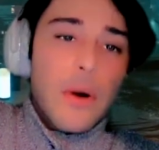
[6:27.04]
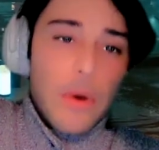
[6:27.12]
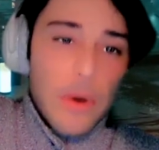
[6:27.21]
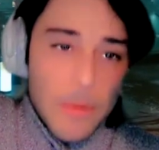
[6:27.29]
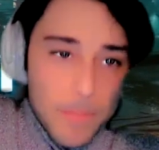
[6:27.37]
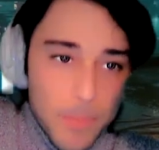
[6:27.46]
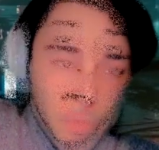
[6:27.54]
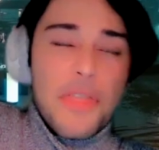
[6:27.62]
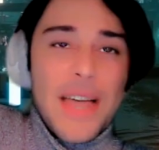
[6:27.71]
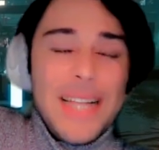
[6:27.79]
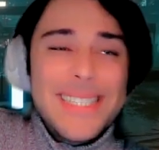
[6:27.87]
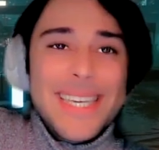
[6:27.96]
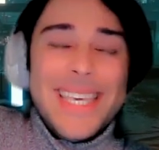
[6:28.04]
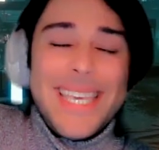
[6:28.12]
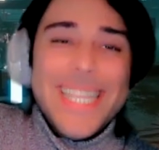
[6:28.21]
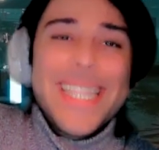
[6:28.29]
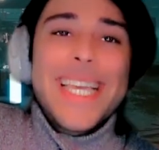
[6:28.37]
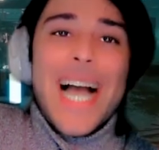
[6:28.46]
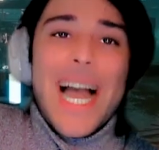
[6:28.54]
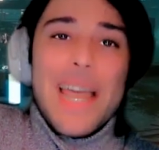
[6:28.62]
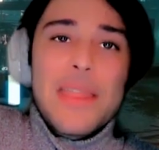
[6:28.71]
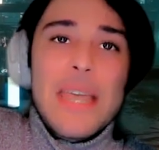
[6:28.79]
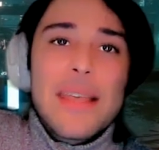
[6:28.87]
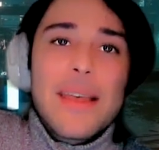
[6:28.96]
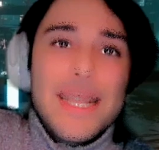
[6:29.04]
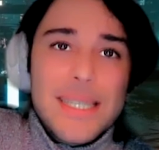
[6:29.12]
or authentic healing, I think,